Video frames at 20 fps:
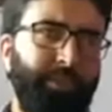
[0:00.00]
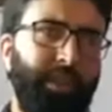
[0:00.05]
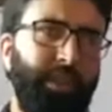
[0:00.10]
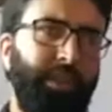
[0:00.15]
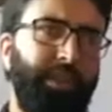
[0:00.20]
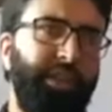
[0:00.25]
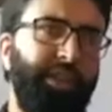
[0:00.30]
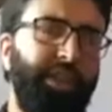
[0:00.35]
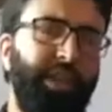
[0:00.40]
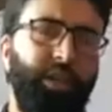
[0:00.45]

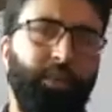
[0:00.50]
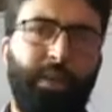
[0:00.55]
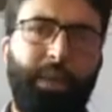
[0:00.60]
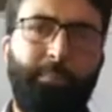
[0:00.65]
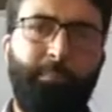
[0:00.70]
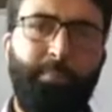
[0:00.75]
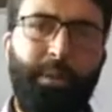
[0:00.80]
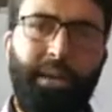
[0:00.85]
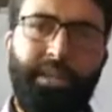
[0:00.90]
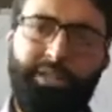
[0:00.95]
nerve
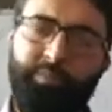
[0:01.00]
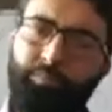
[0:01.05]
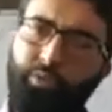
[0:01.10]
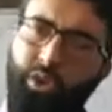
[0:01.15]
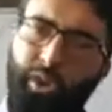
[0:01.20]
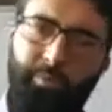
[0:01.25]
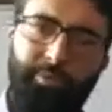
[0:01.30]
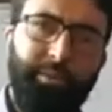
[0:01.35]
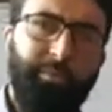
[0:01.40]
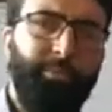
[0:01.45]
impulse
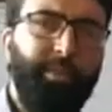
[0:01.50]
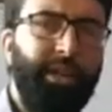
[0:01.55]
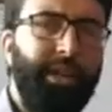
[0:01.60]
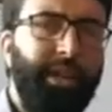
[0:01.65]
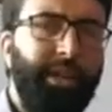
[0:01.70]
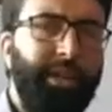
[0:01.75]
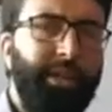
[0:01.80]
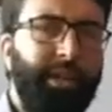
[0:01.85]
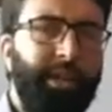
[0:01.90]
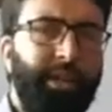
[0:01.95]
from the
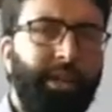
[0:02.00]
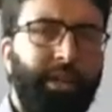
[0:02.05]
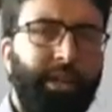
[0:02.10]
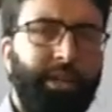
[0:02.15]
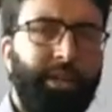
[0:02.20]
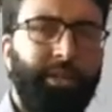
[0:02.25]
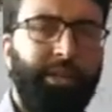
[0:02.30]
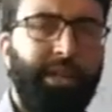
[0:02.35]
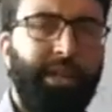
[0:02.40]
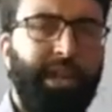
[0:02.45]
brain.
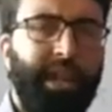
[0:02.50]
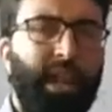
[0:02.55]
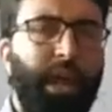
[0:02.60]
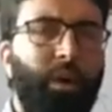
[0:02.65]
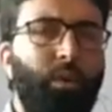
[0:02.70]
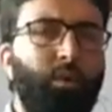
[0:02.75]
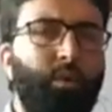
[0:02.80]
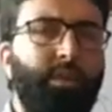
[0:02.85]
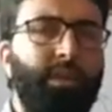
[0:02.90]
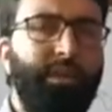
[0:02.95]
Then
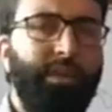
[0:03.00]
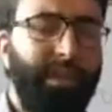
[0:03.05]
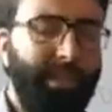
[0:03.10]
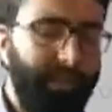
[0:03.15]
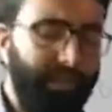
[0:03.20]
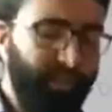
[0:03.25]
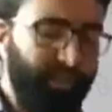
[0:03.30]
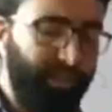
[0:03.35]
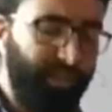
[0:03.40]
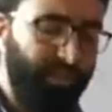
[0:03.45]
how does
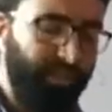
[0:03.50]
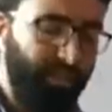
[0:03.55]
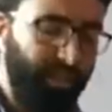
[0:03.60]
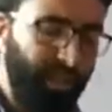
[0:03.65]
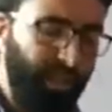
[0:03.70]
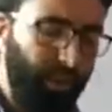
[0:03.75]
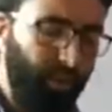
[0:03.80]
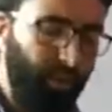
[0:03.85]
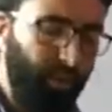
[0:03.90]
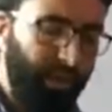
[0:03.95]
this
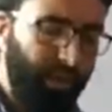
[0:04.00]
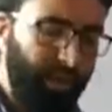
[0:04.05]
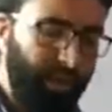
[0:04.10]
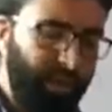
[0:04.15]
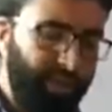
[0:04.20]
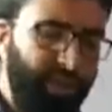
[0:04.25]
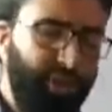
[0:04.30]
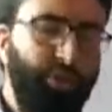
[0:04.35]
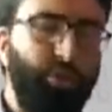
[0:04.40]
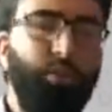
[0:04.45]
nerve
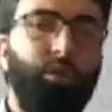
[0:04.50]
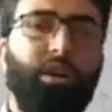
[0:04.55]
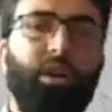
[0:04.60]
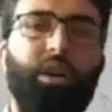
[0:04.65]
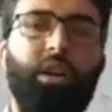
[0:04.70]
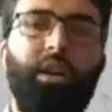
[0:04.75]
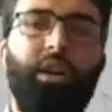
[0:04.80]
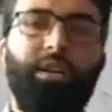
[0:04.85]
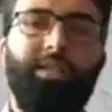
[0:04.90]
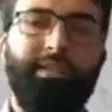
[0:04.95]
tissue
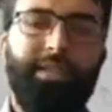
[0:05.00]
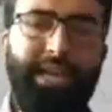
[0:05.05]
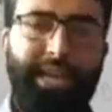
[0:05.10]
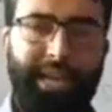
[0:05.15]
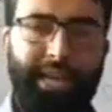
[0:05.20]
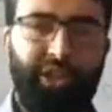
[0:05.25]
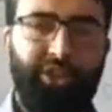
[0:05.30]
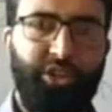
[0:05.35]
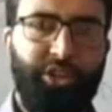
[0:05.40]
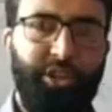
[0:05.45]
cause
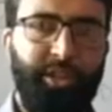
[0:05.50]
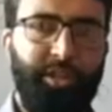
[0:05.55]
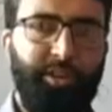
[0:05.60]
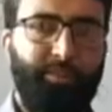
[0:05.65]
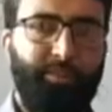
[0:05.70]
action?